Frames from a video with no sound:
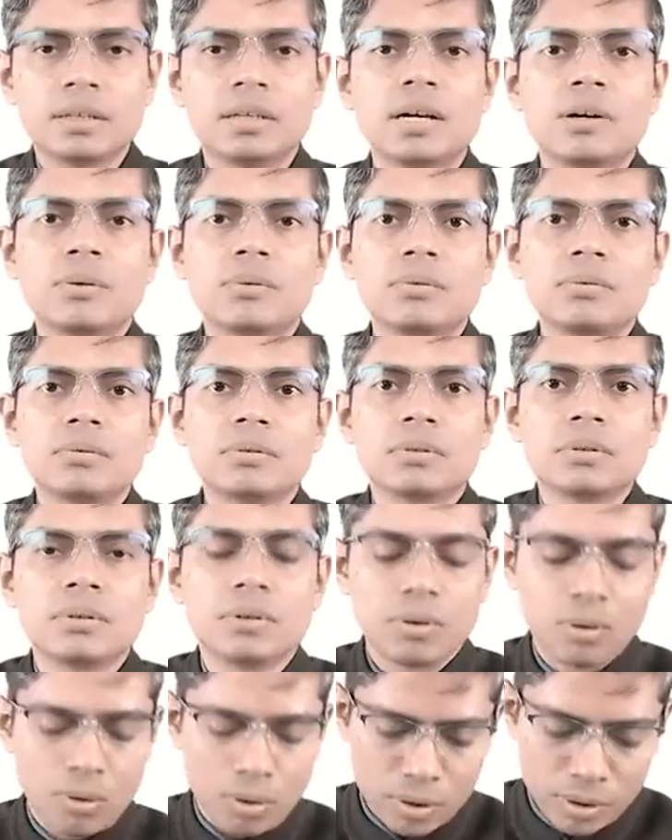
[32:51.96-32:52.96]
Now
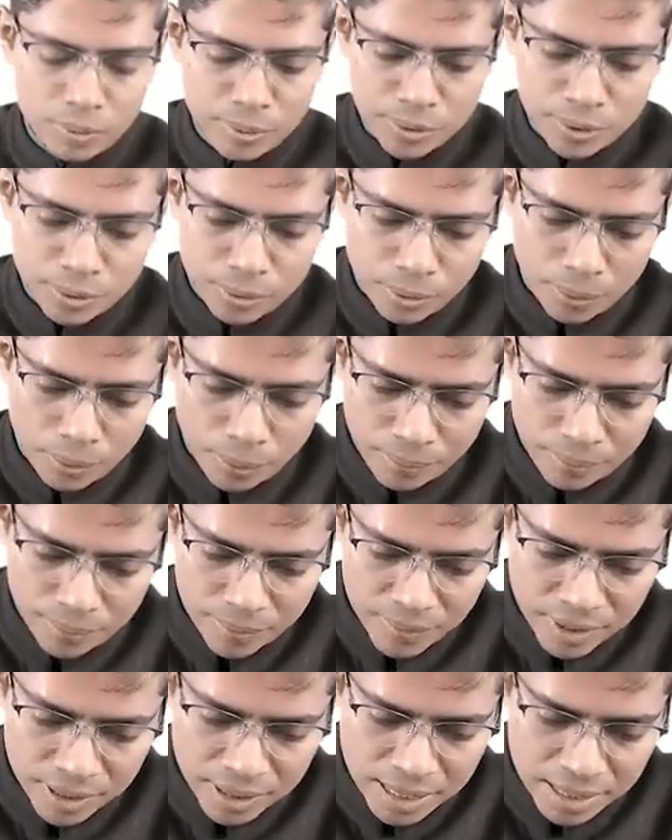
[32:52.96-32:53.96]
all of you know
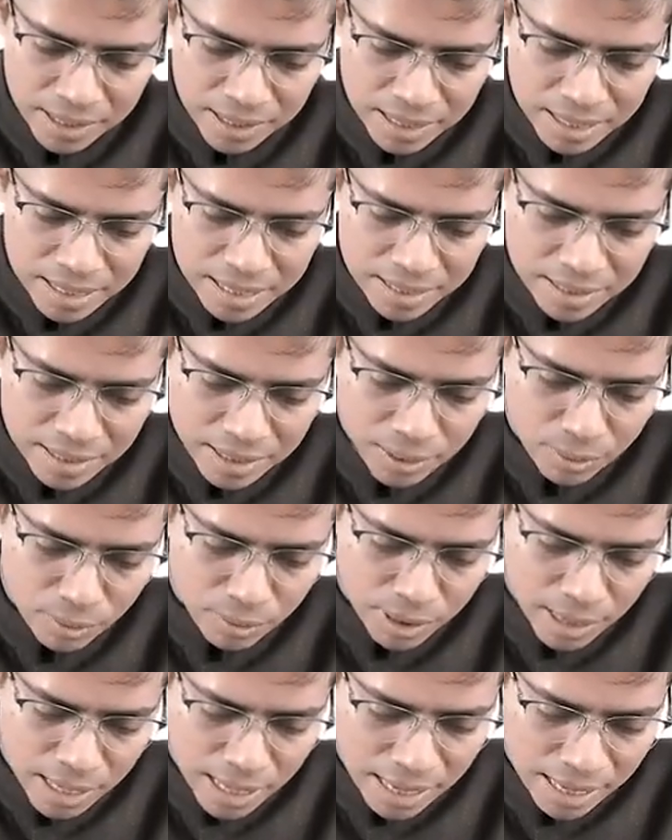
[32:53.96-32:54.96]
that SA
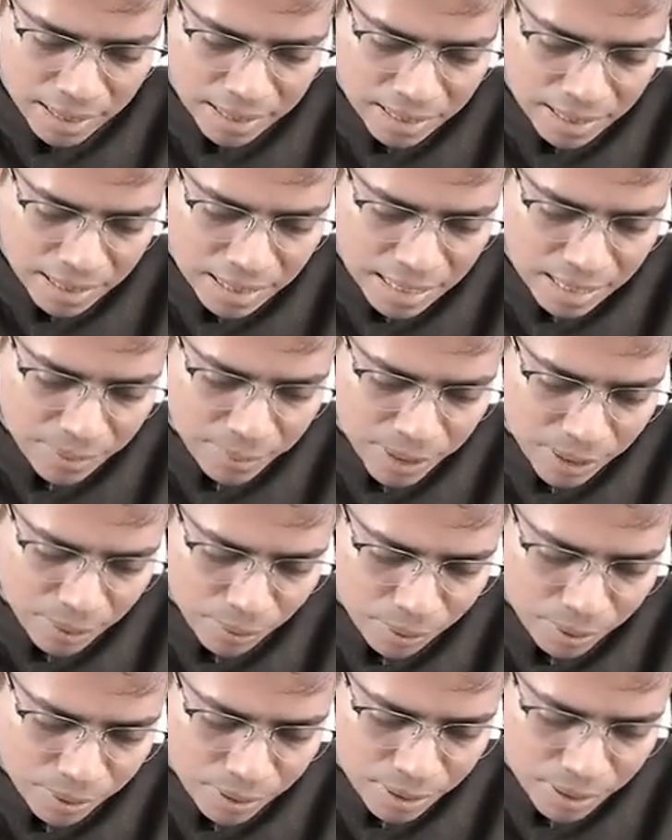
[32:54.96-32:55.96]
node and AV
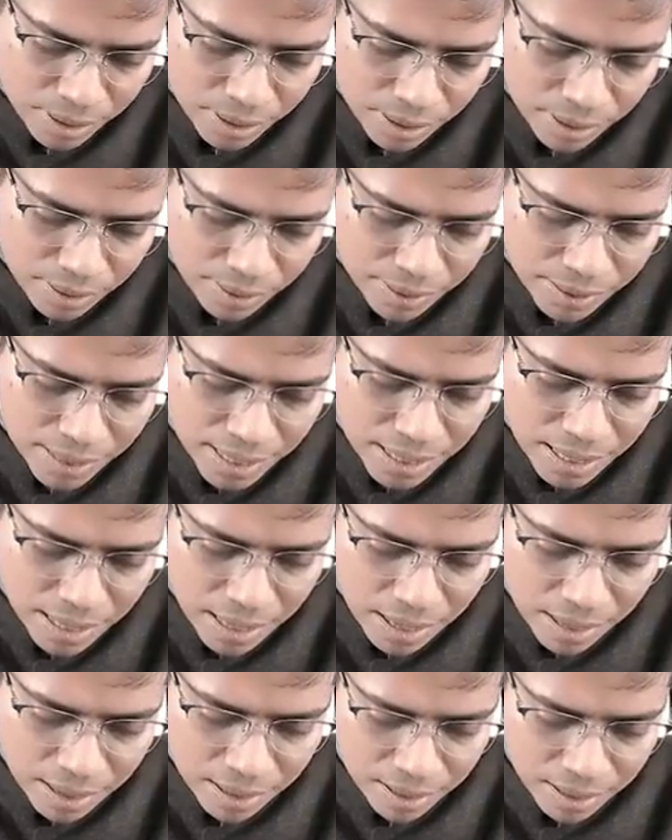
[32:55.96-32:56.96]
node, they
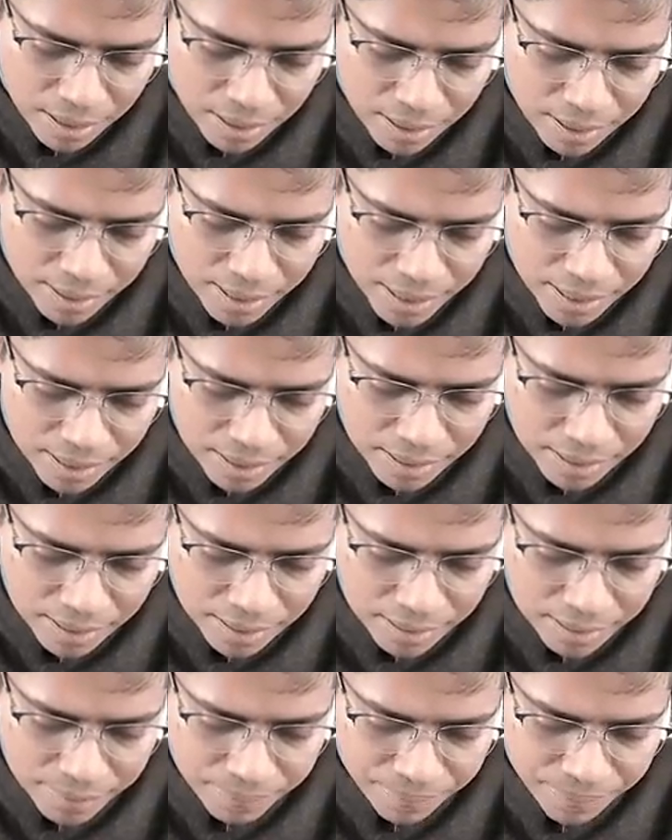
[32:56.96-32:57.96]
are
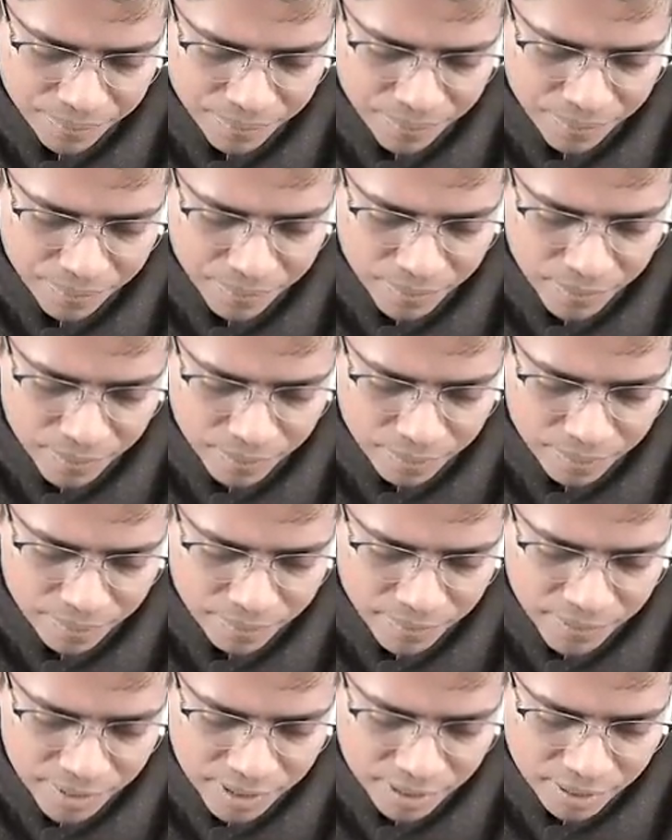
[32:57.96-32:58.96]
connected
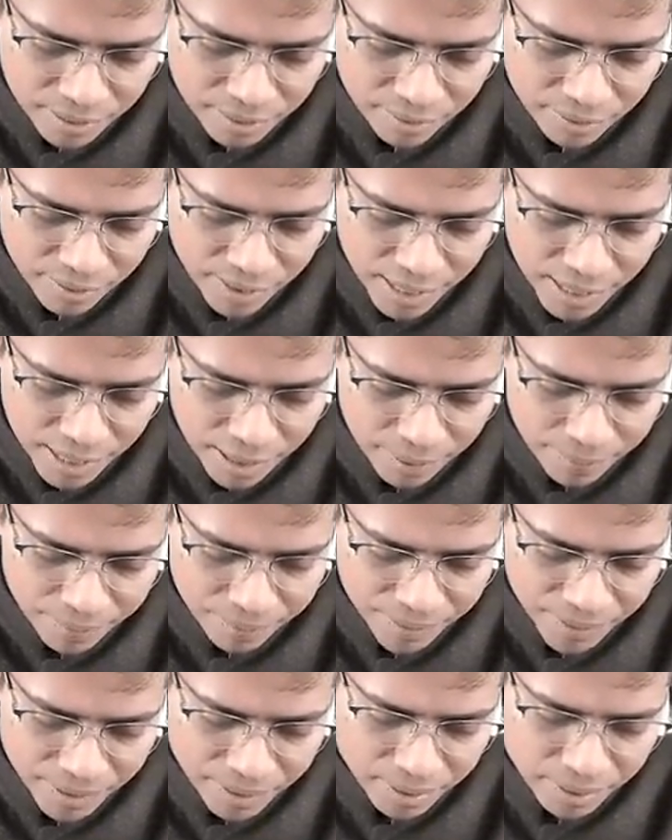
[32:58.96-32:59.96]
via
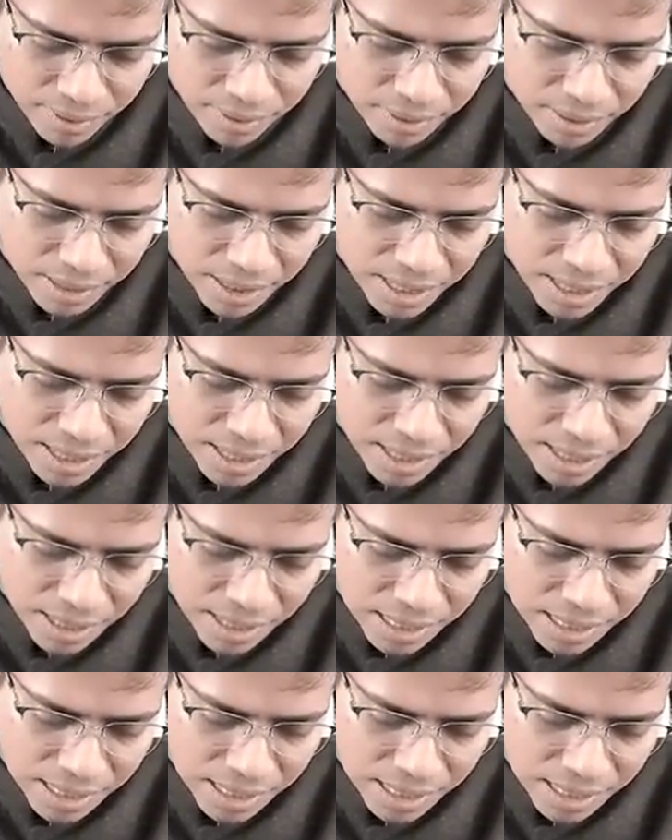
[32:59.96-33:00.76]
three